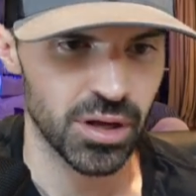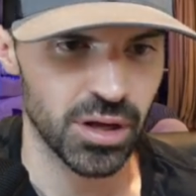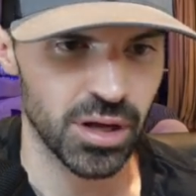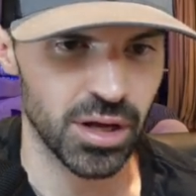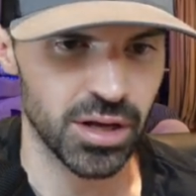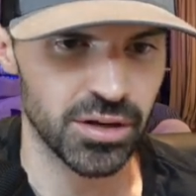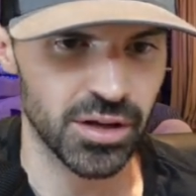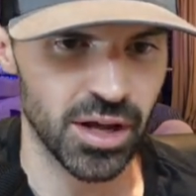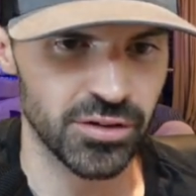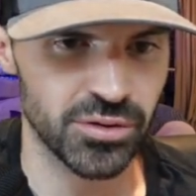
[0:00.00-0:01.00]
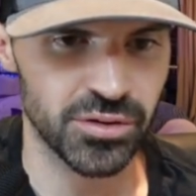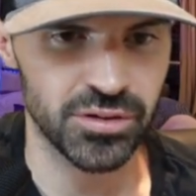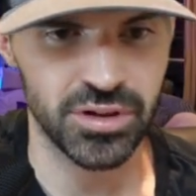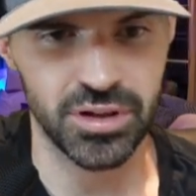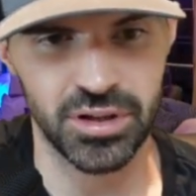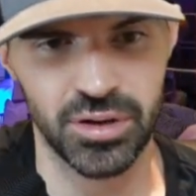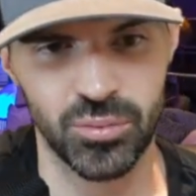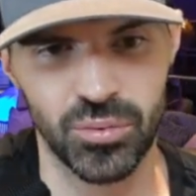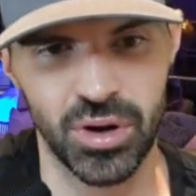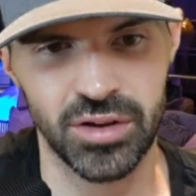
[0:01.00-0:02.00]
And as you can see,
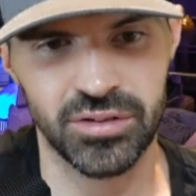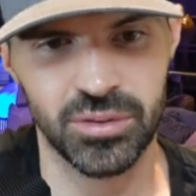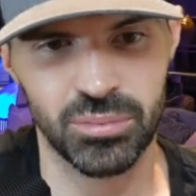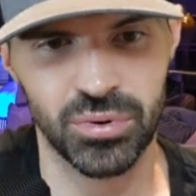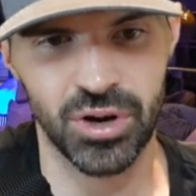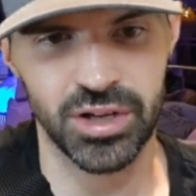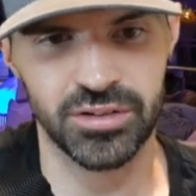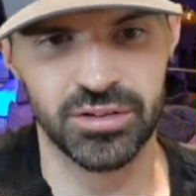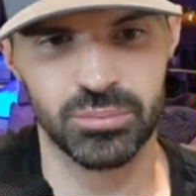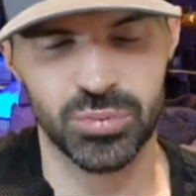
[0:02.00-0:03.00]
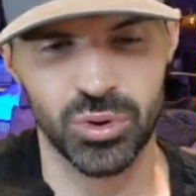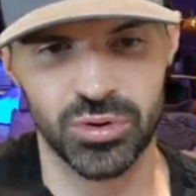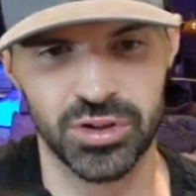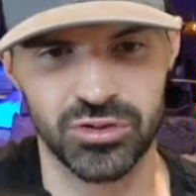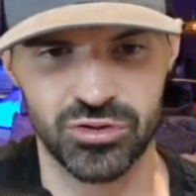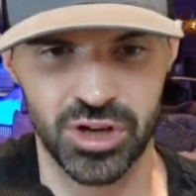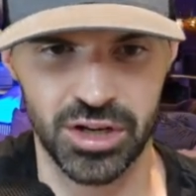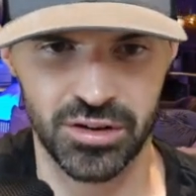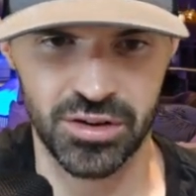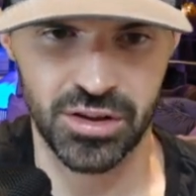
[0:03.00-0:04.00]
as the price broke this
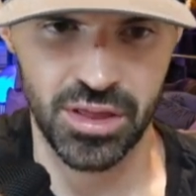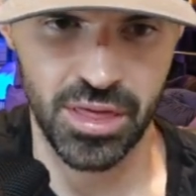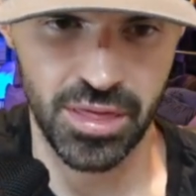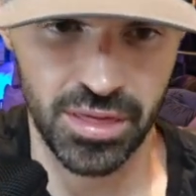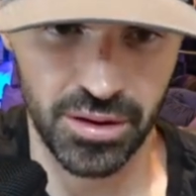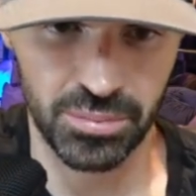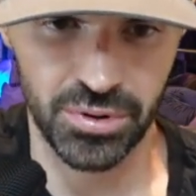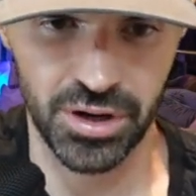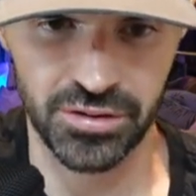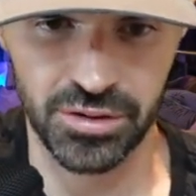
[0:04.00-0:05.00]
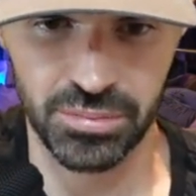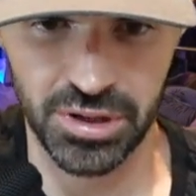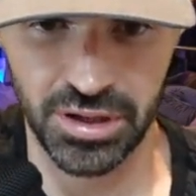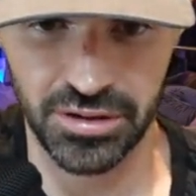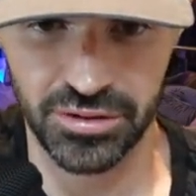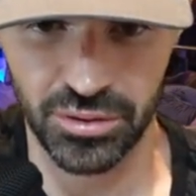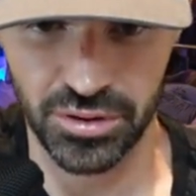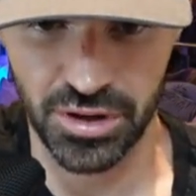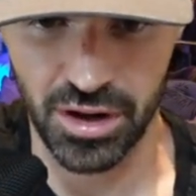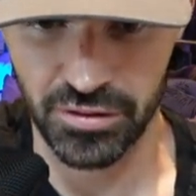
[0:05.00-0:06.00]
trend, the price completely
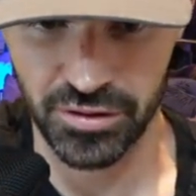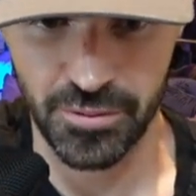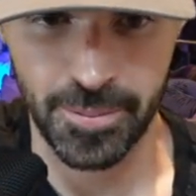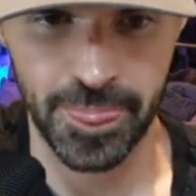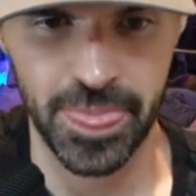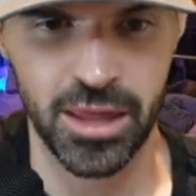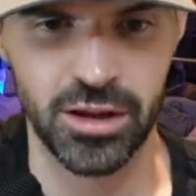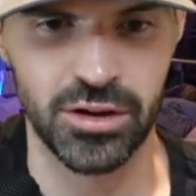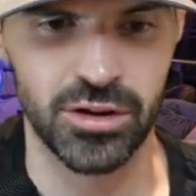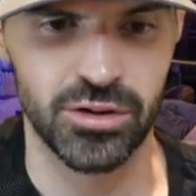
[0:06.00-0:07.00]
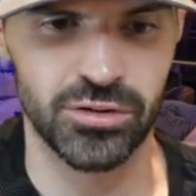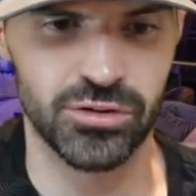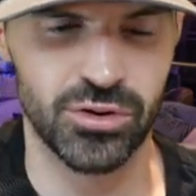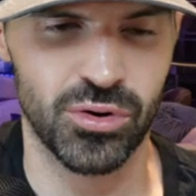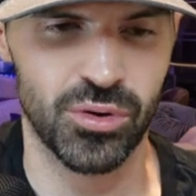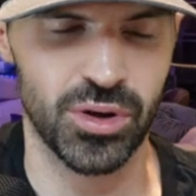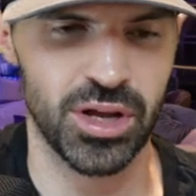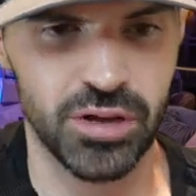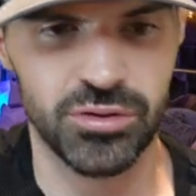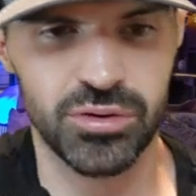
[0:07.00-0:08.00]
sold off. So
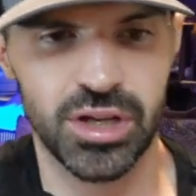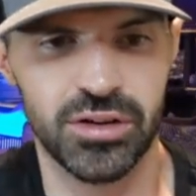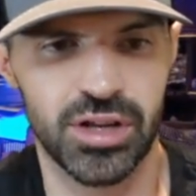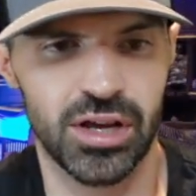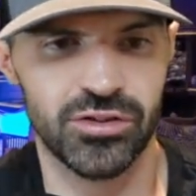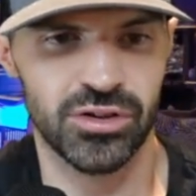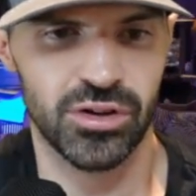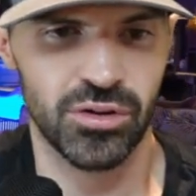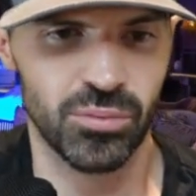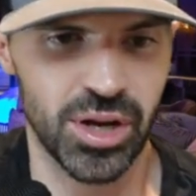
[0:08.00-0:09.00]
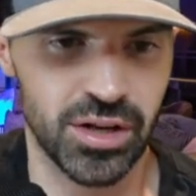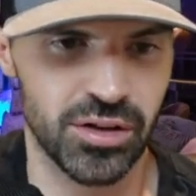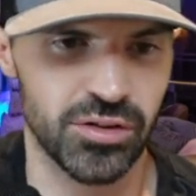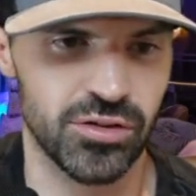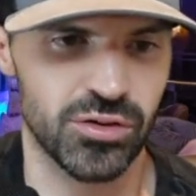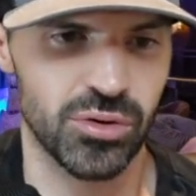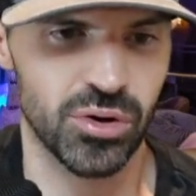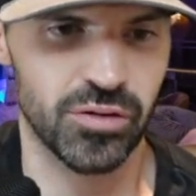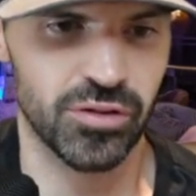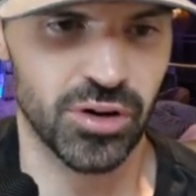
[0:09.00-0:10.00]
gives you the indication on when to
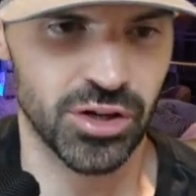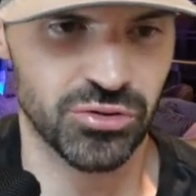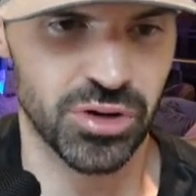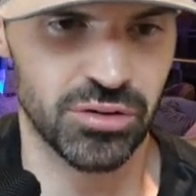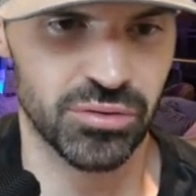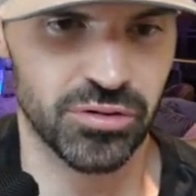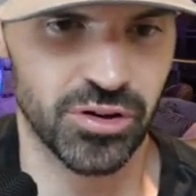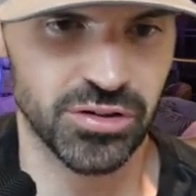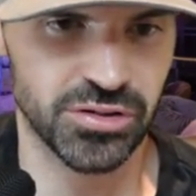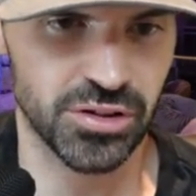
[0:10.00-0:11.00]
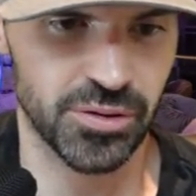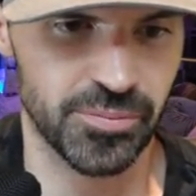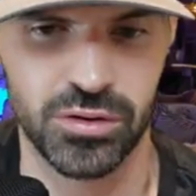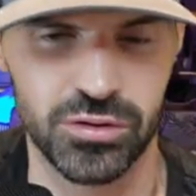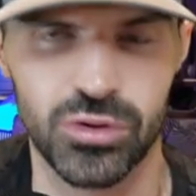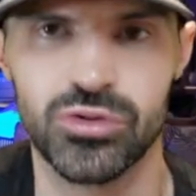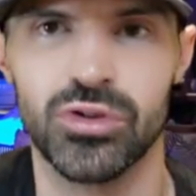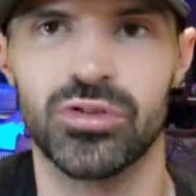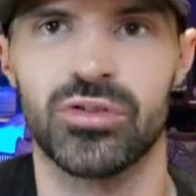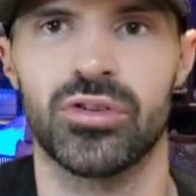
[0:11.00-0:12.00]
look for a trend reversal. So
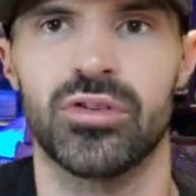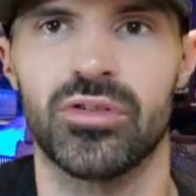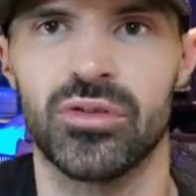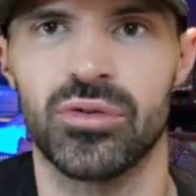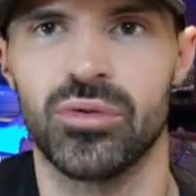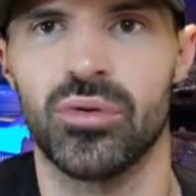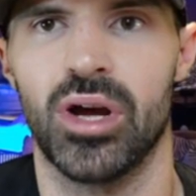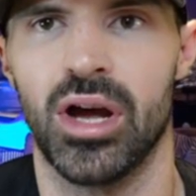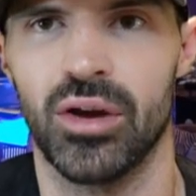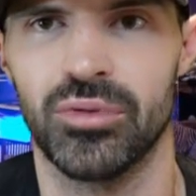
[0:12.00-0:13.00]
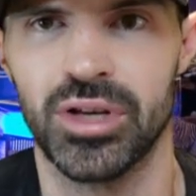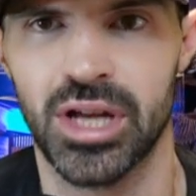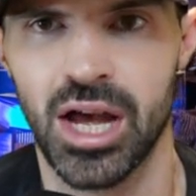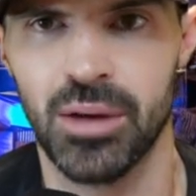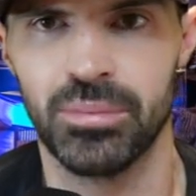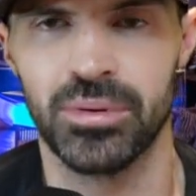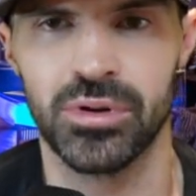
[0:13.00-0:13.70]
just to recap,